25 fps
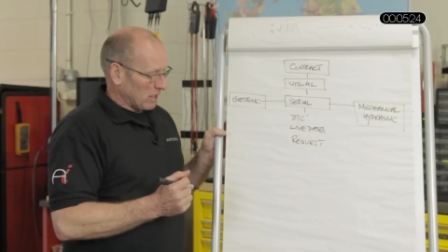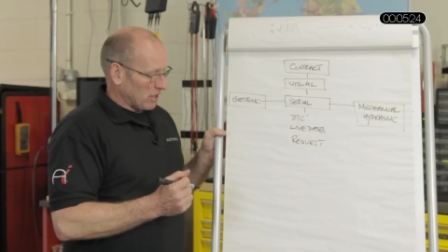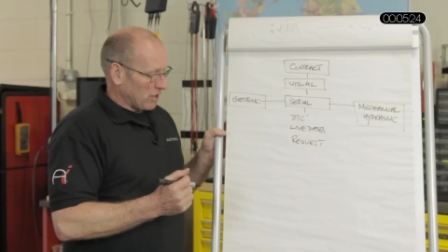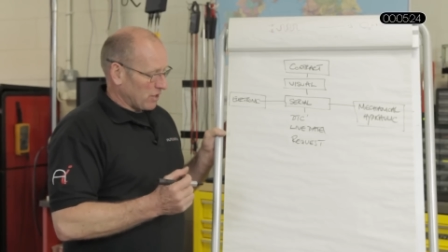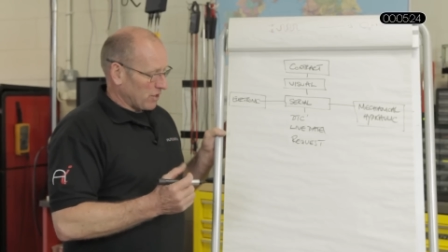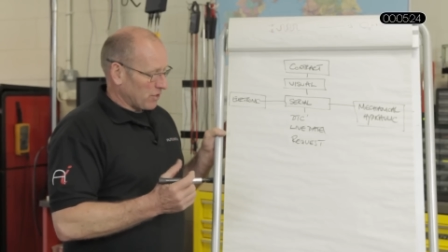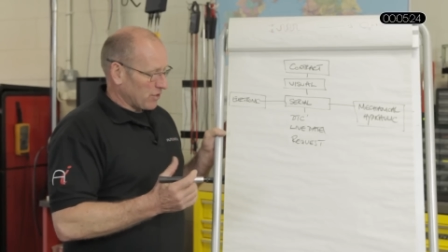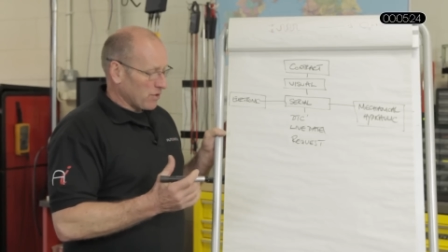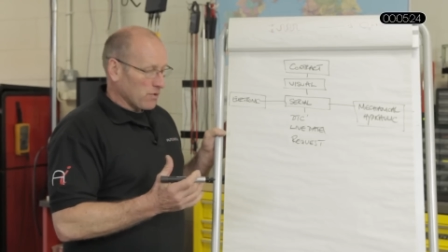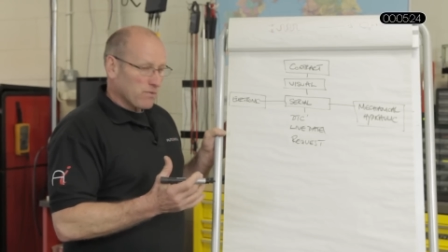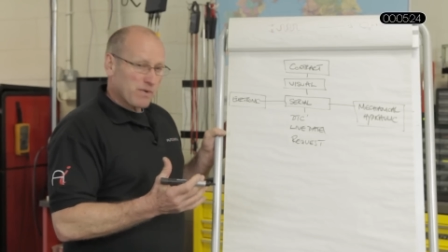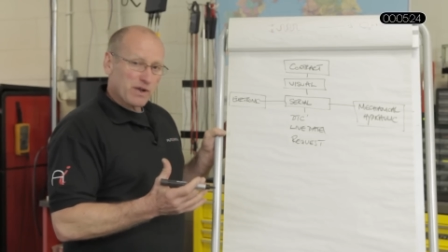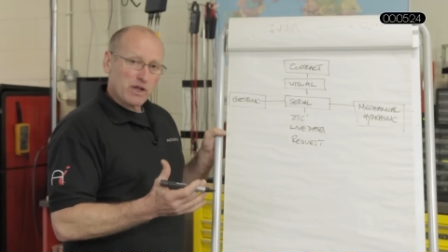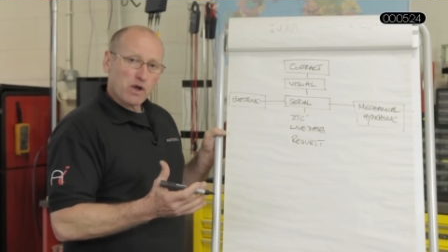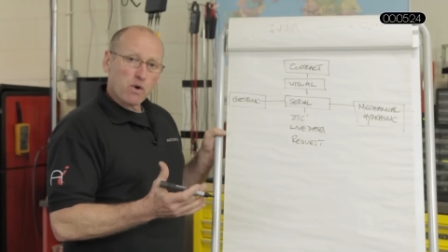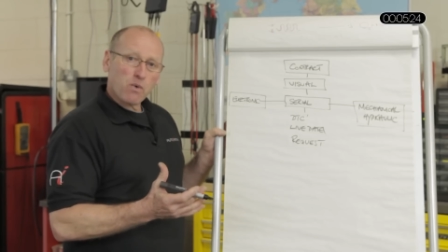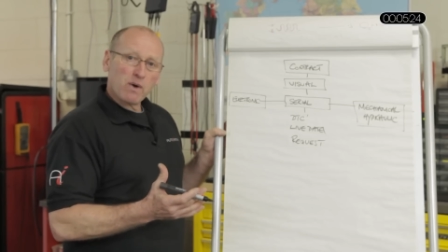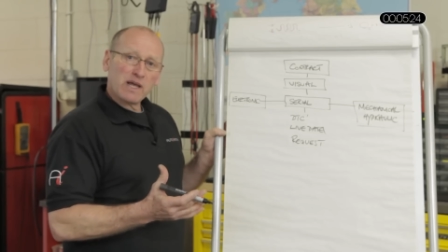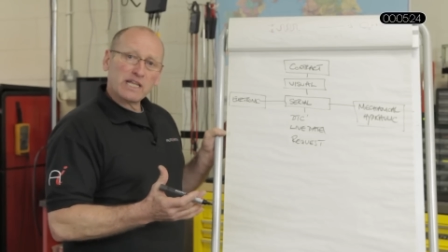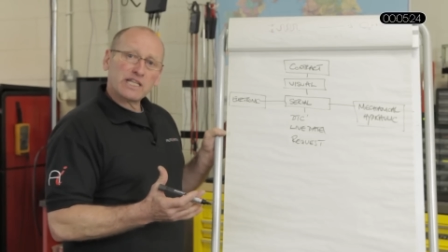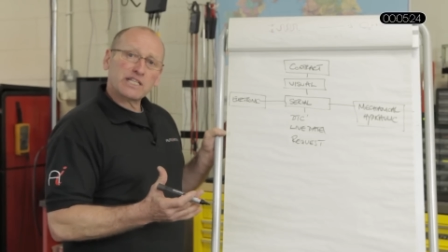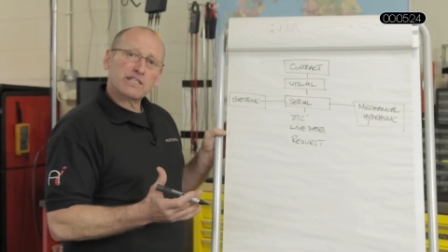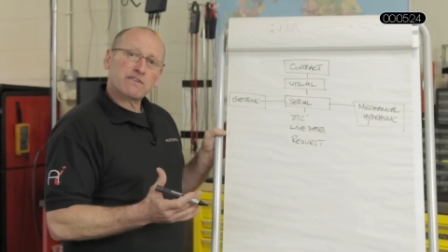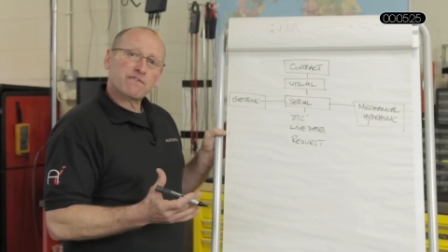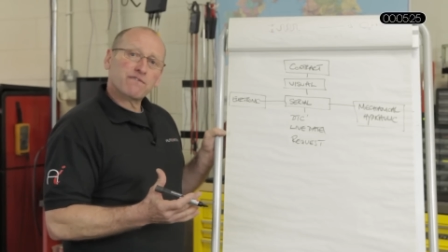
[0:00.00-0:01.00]
The
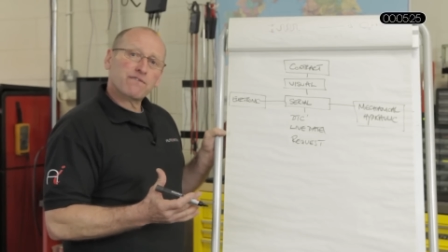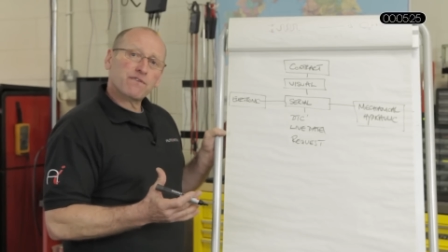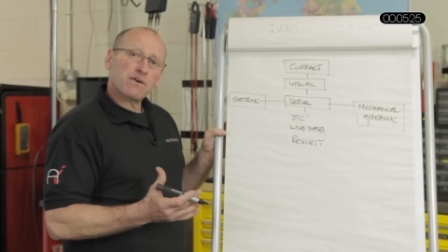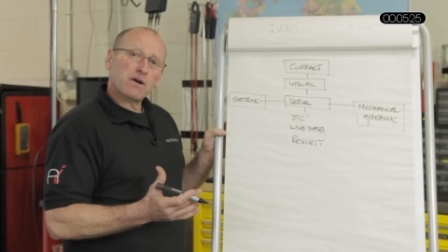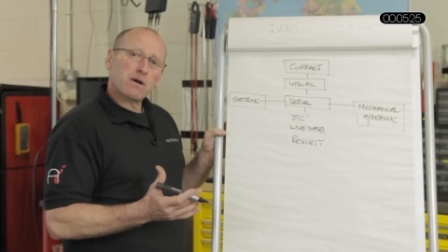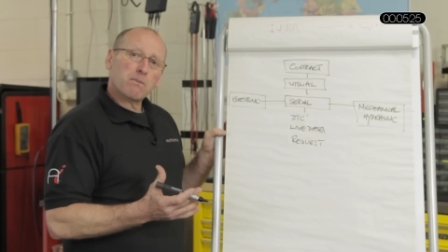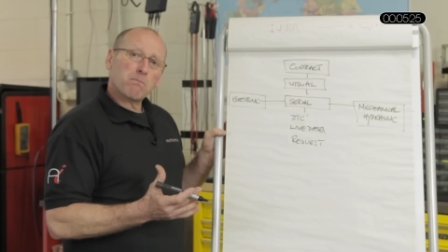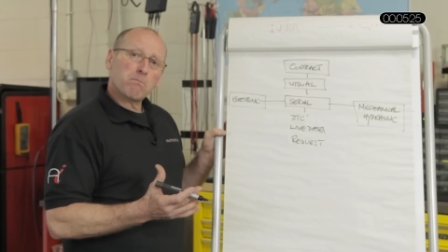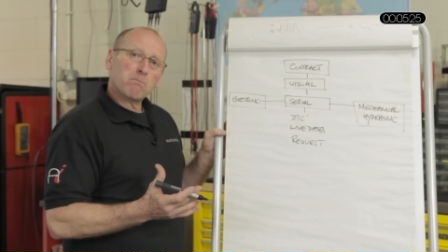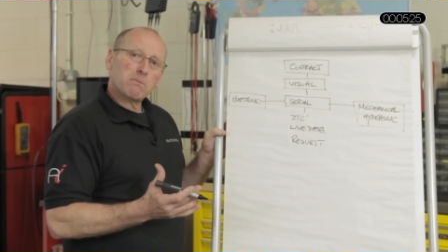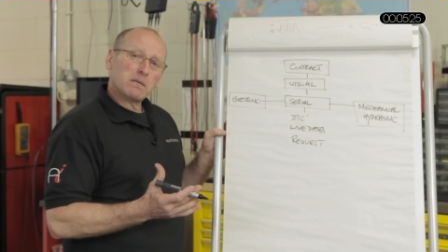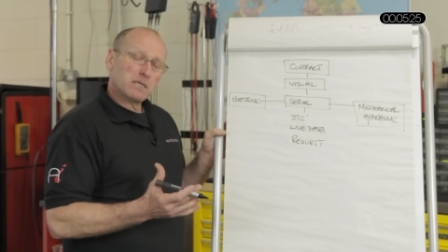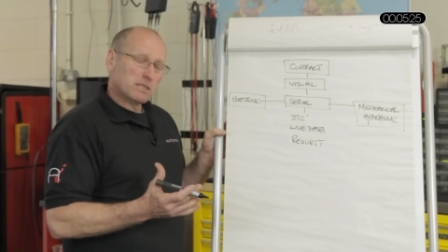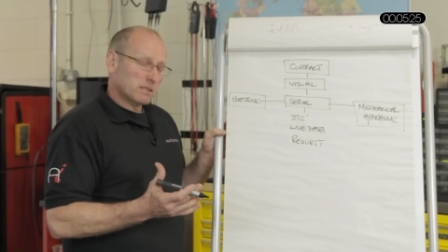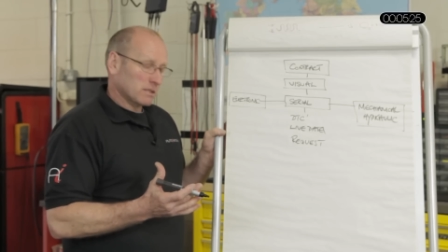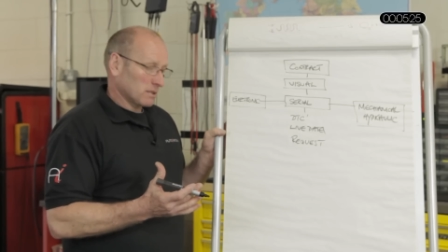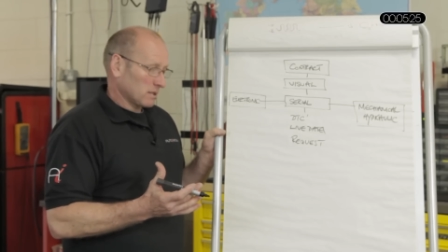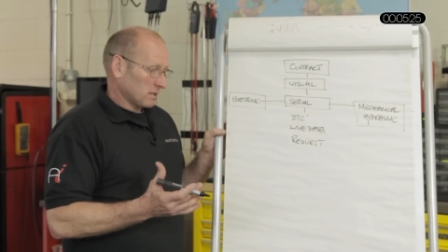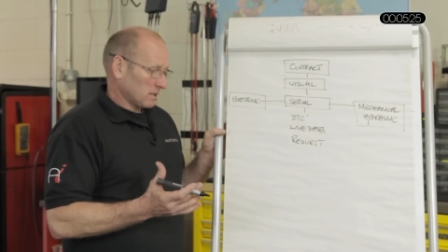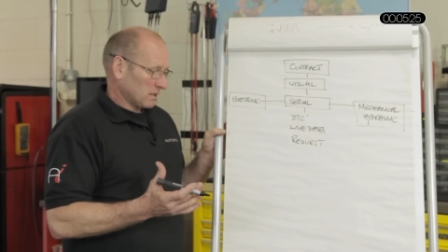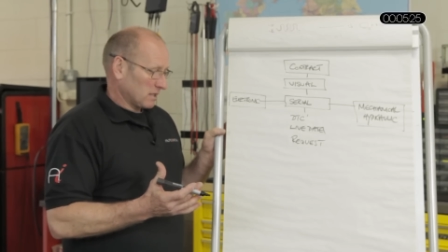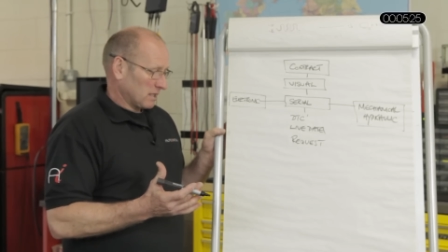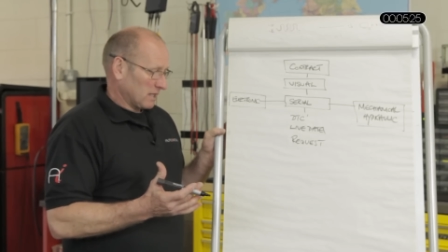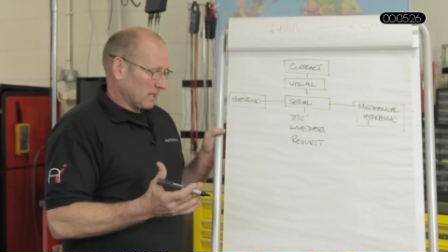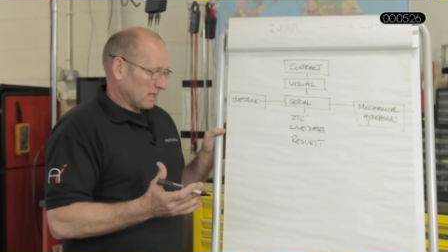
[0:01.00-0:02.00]
request from
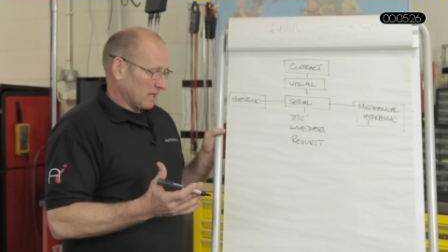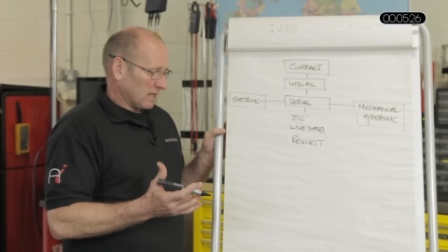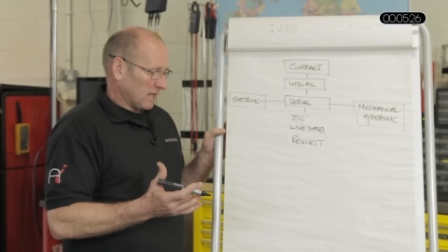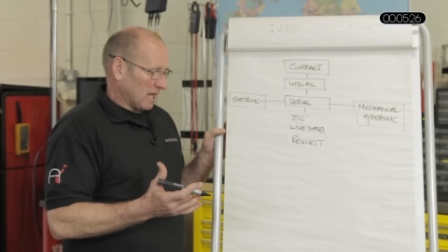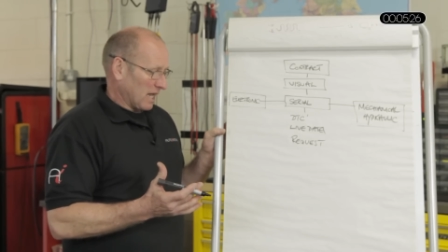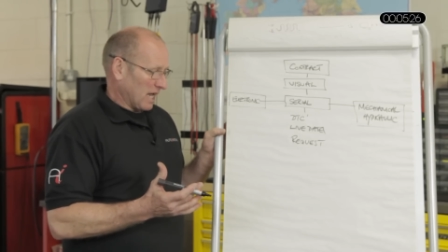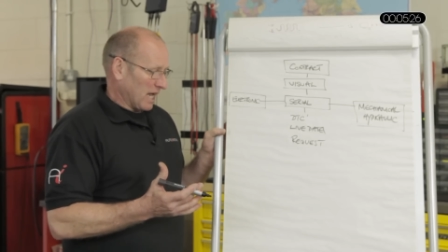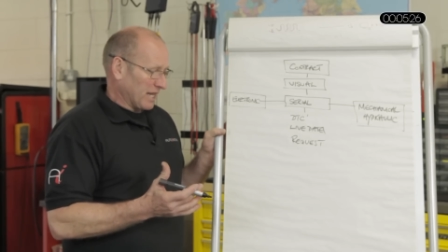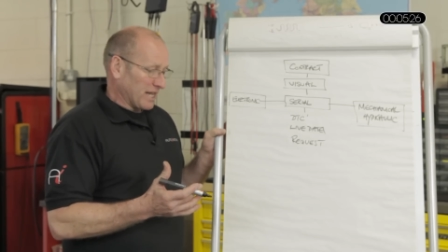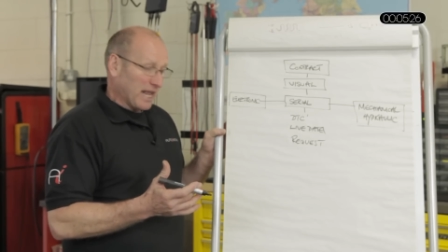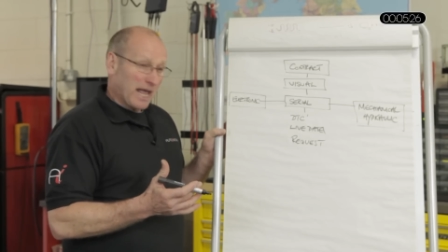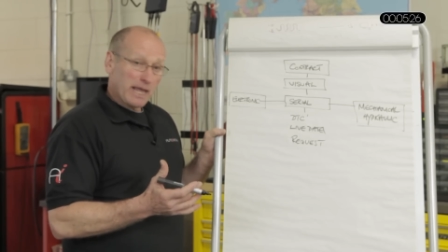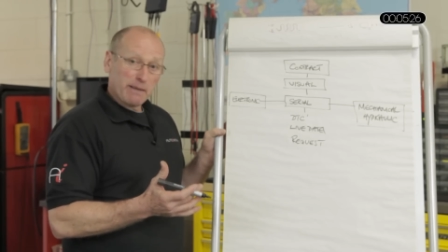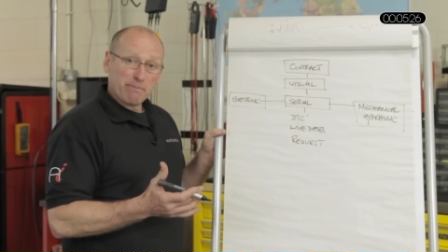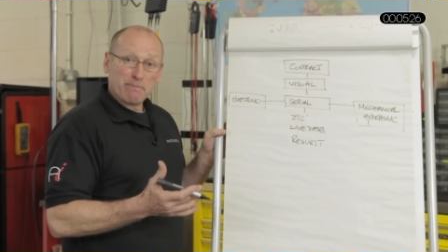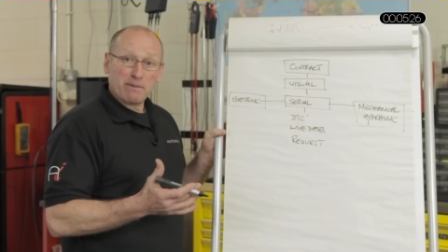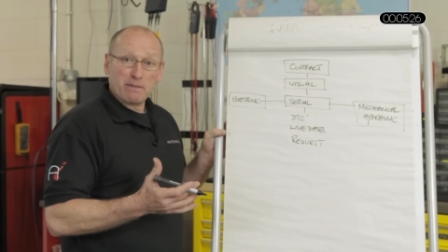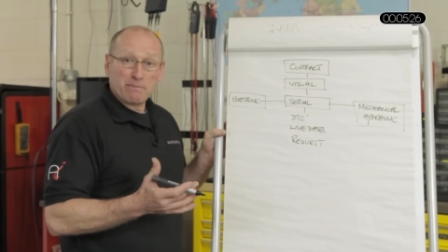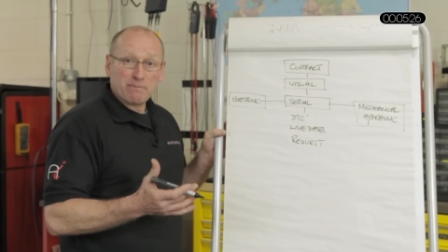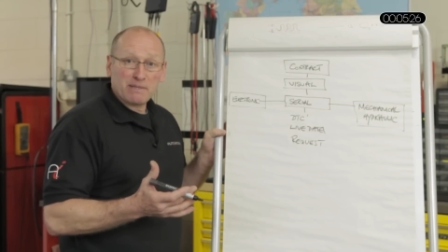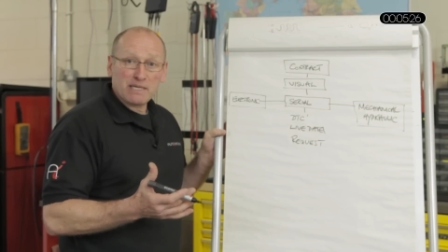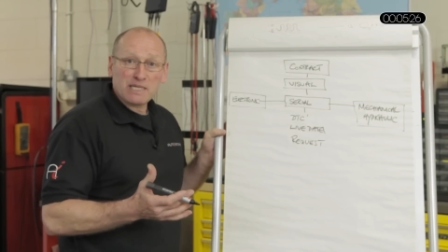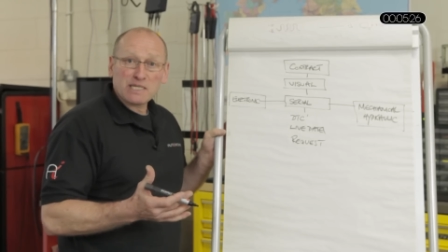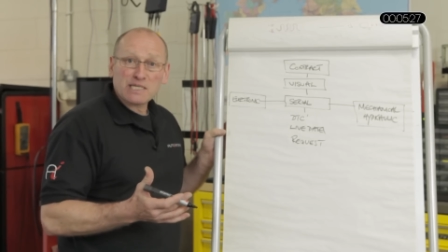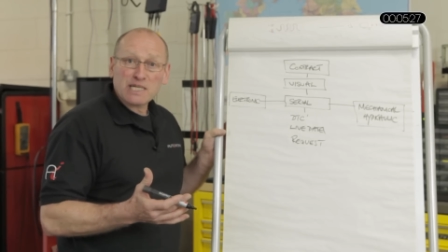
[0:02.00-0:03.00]
an
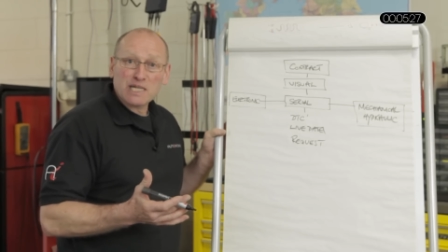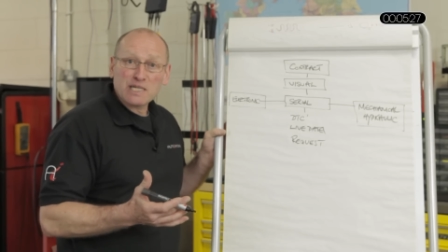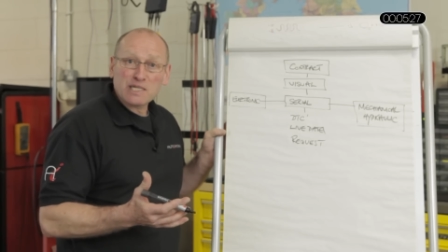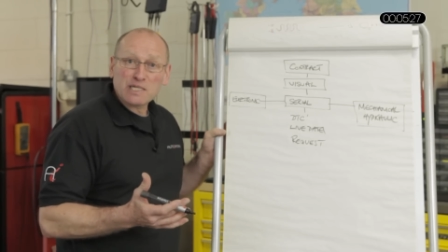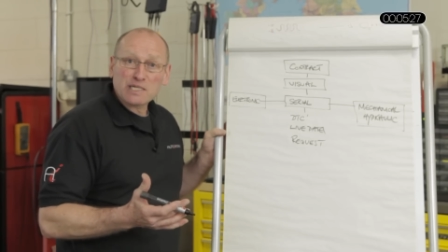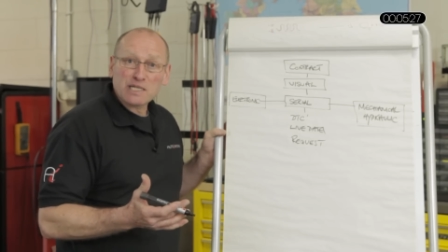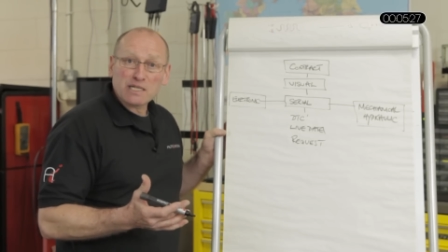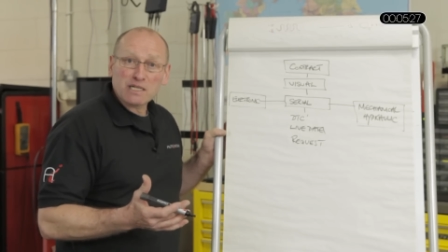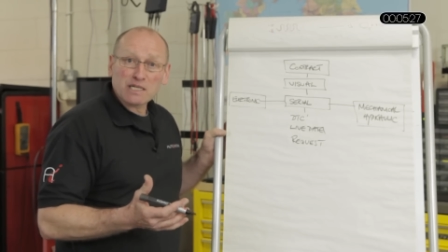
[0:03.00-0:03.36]
APP sensor,